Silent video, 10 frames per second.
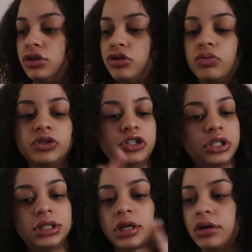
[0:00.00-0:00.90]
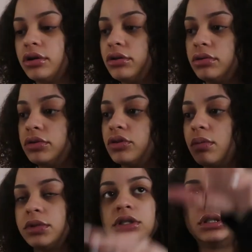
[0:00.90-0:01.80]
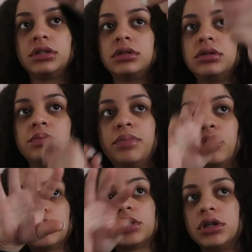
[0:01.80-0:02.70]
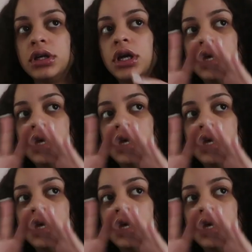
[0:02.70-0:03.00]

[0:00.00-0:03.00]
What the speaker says: do what she's telling her to do, so I'm gonna just post her,